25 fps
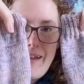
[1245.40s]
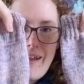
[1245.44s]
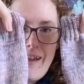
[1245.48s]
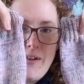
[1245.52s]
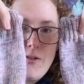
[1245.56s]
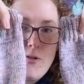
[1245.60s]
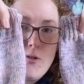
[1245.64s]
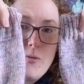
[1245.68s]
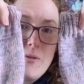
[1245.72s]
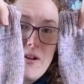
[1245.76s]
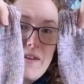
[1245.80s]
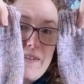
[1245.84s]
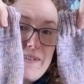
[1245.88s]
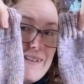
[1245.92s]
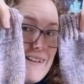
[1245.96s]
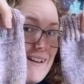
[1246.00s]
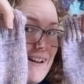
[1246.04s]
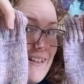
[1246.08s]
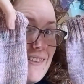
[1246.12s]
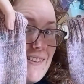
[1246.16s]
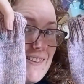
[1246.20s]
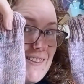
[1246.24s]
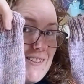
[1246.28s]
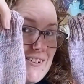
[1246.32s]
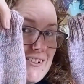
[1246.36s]
and almost
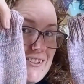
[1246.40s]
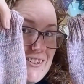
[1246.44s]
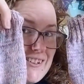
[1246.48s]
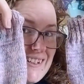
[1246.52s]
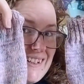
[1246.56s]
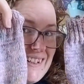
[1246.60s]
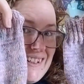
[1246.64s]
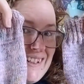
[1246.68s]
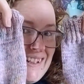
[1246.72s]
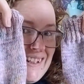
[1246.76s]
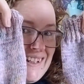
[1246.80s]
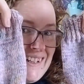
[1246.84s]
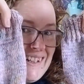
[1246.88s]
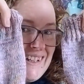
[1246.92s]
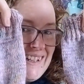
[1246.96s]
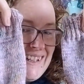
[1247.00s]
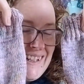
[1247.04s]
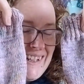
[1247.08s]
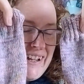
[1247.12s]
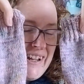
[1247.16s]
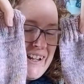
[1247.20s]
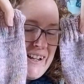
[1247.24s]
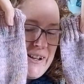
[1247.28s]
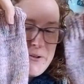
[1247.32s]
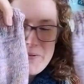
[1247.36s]
another sock.
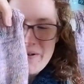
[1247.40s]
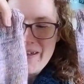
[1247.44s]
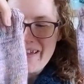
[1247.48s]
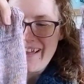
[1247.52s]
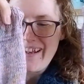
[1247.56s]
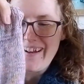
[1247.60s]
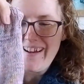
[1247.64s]
We're